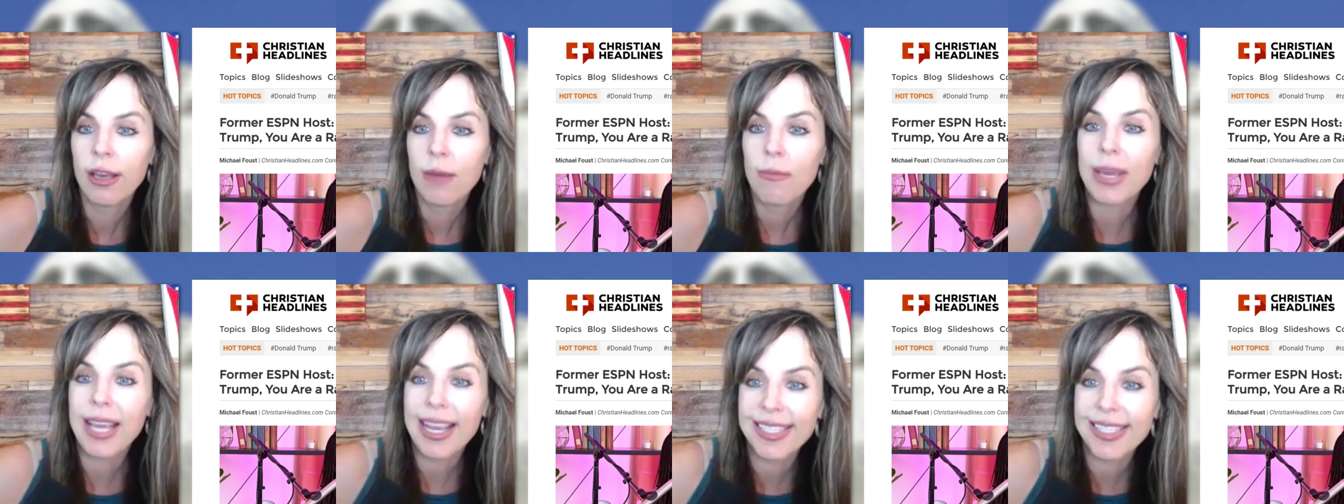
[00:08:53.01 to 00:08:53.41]

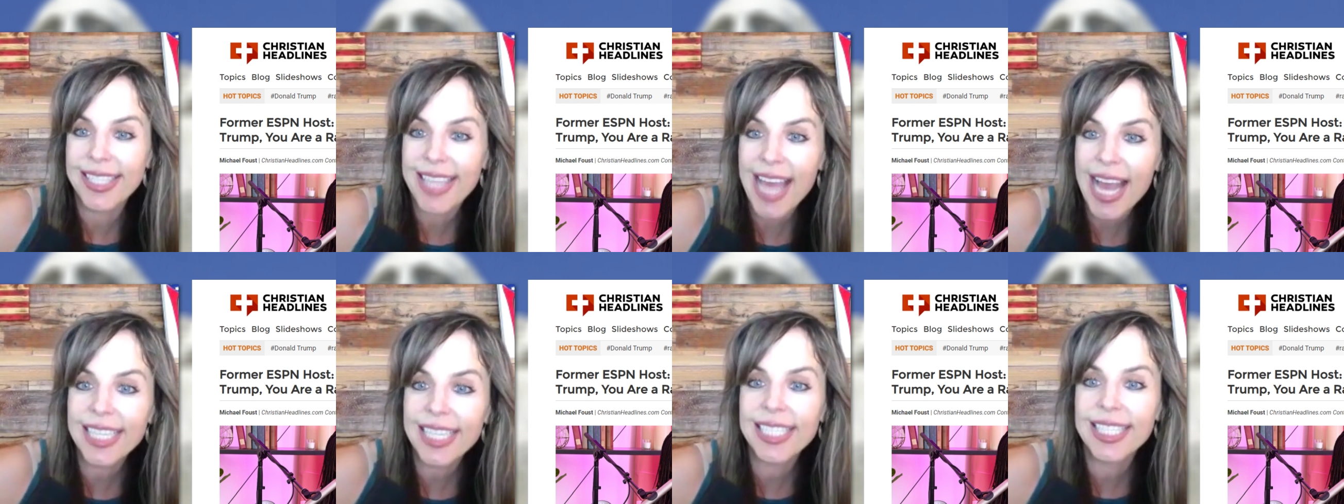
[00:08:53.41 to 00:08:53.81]
Because
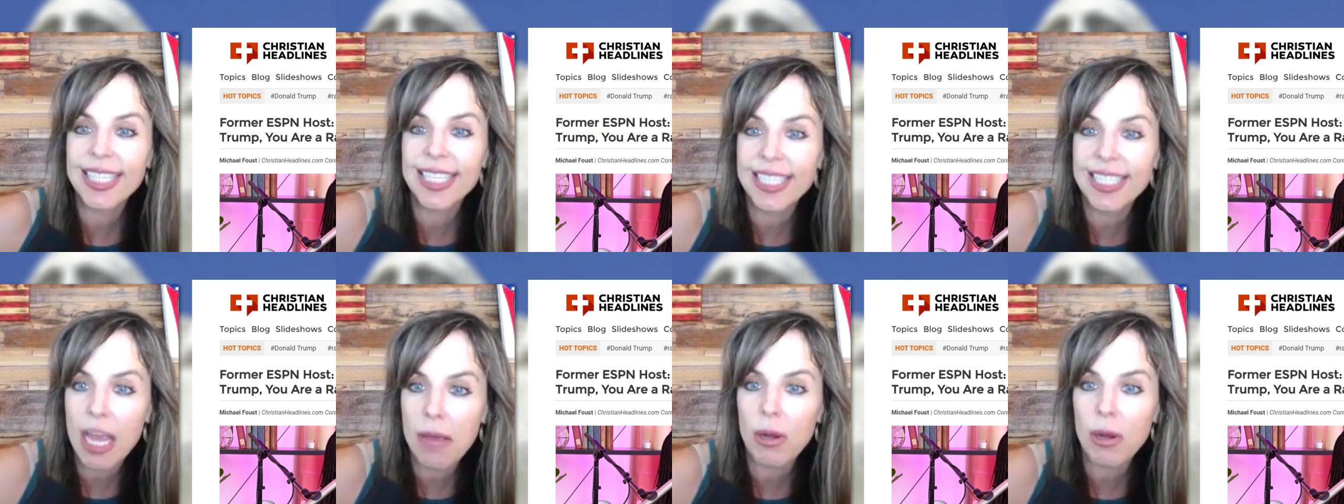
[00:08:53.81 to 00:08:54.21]
that's the
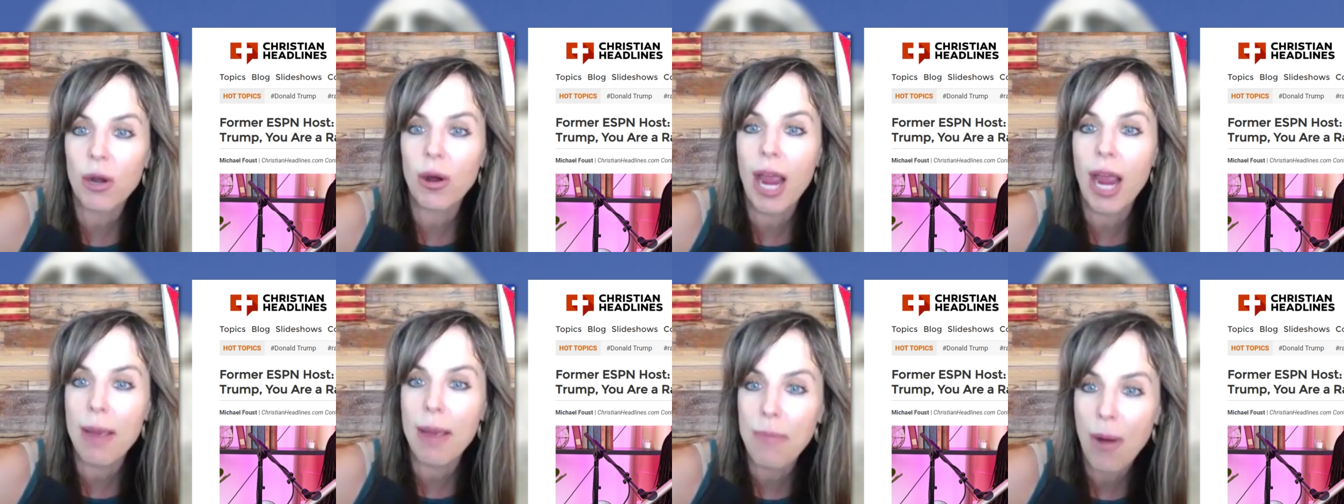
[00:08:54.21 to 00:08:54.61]

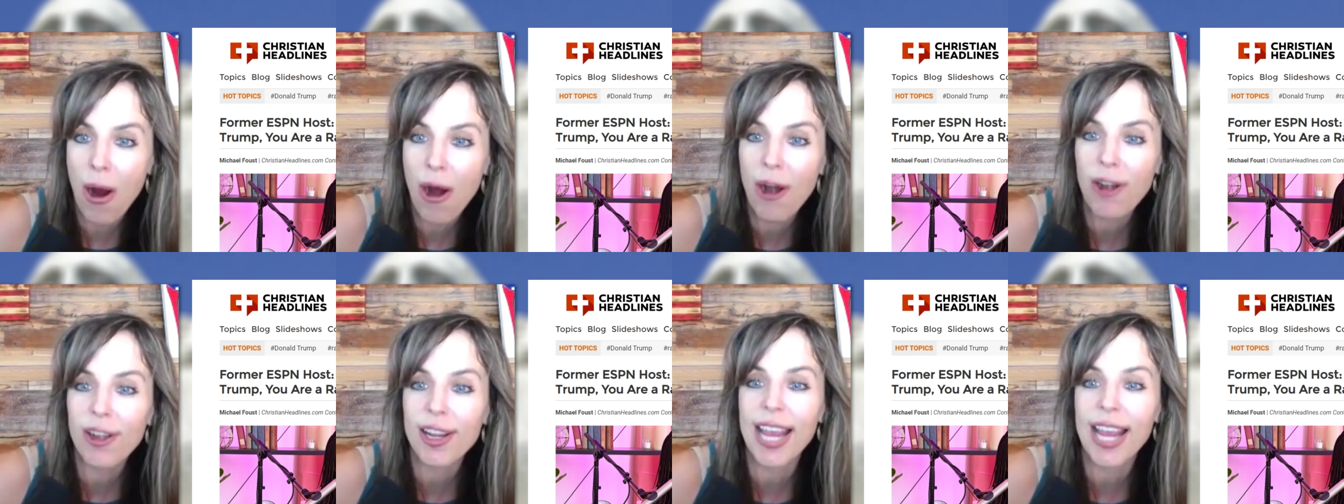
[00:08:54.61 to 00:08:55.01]
Democrat
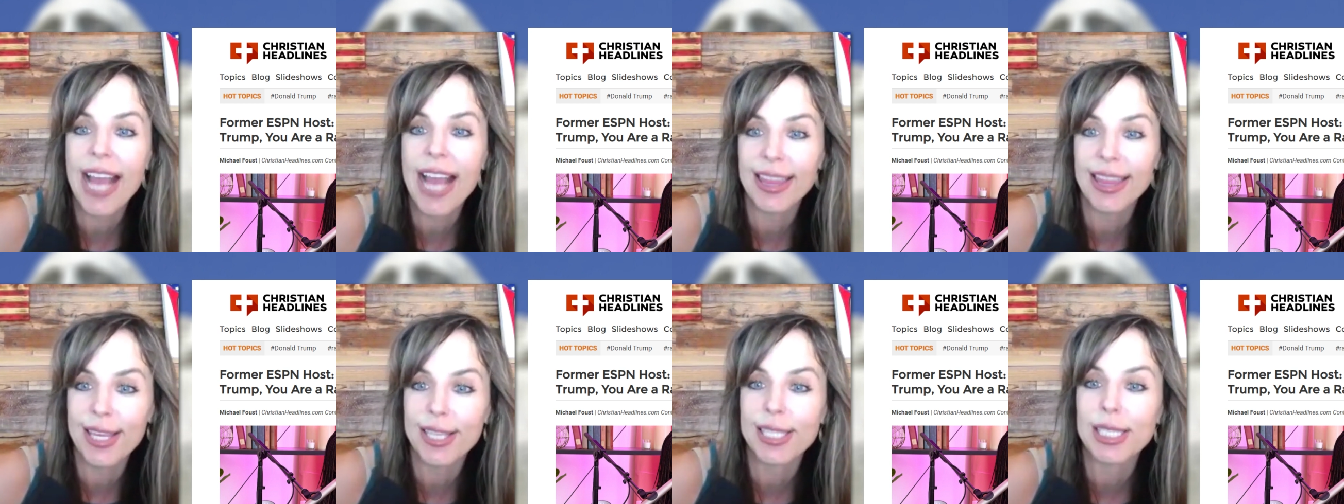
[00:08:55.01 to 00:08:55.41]
Party
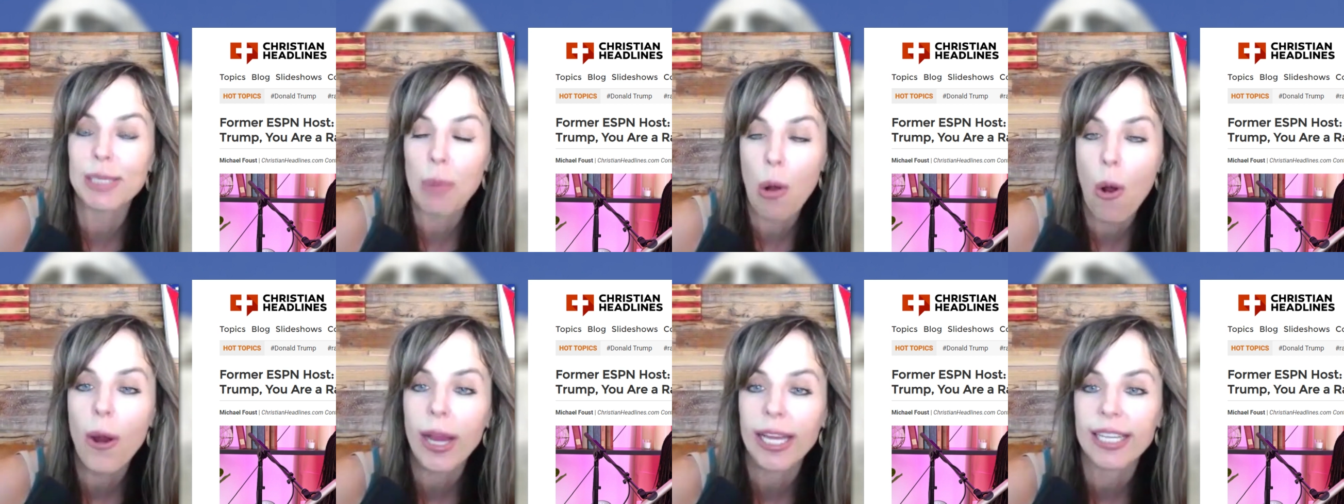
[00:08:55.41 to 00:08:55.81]
at this
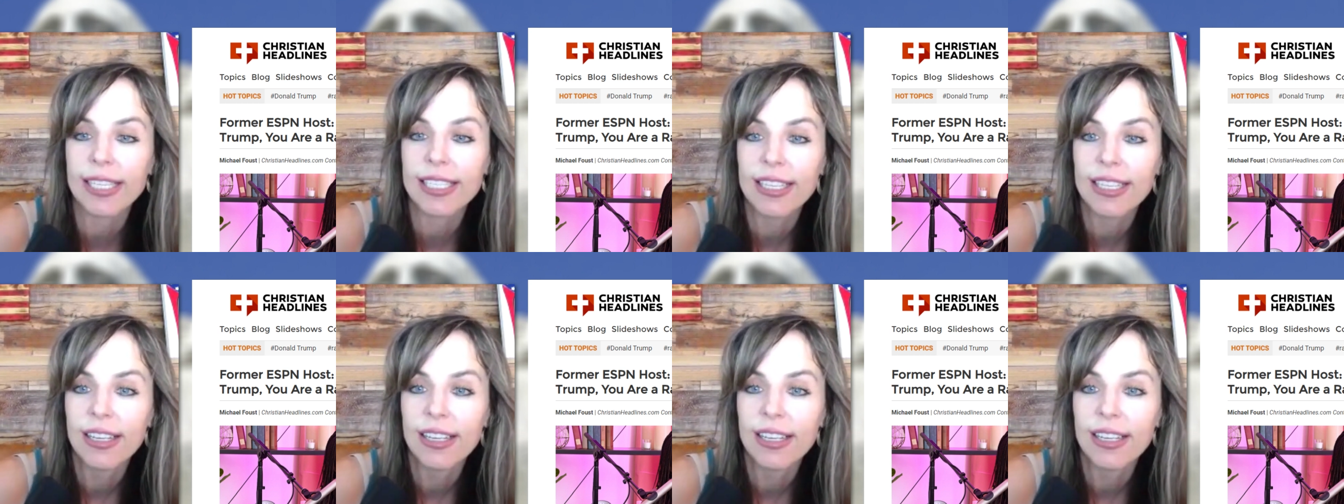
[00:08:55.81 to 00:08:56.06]
point.